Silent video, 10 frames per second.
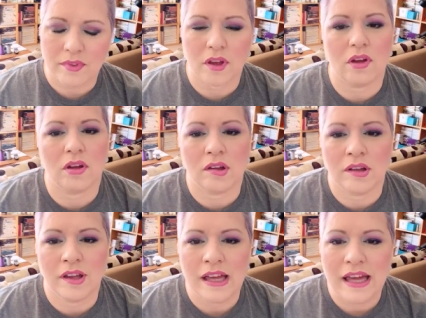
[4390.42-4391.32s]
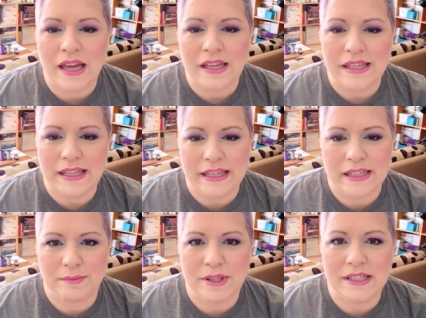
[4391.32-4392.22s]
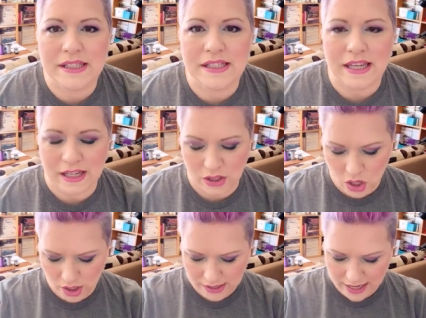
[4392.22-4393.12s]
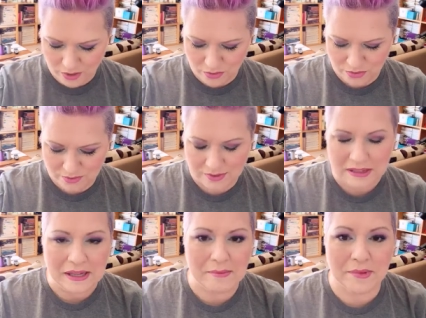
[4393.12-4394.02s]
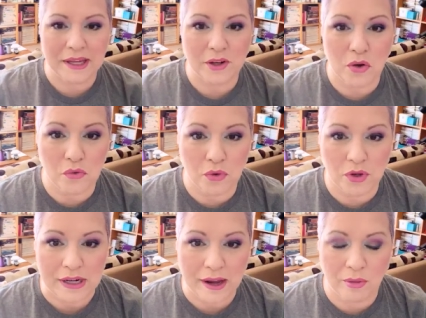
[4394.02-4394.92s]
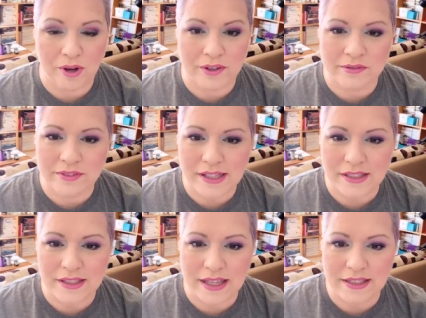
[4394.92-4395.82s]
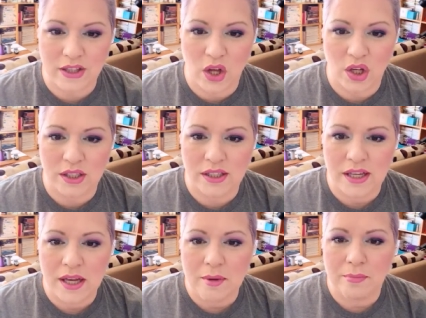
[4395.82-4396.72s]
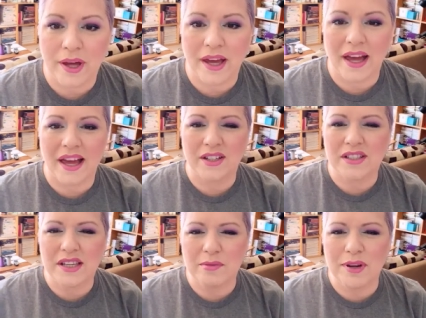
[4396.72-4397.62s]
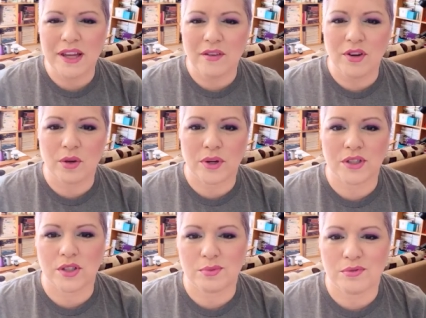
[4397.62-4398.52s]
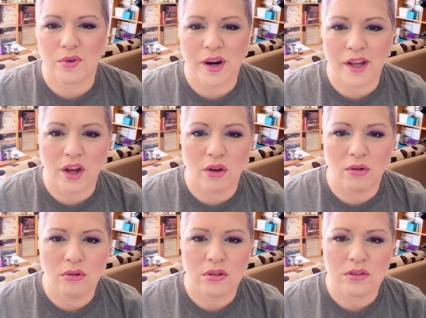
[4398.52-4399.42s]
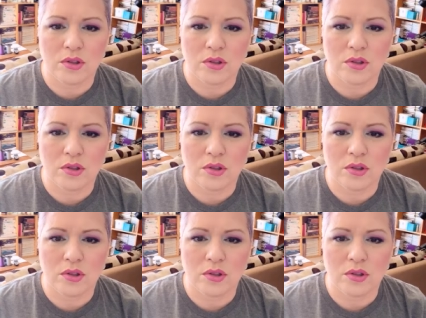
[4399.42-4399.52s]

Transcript: oh, yeah, but this is getting long now. I'm like over an hour. That's that's long. But does anybody have any questions before I go?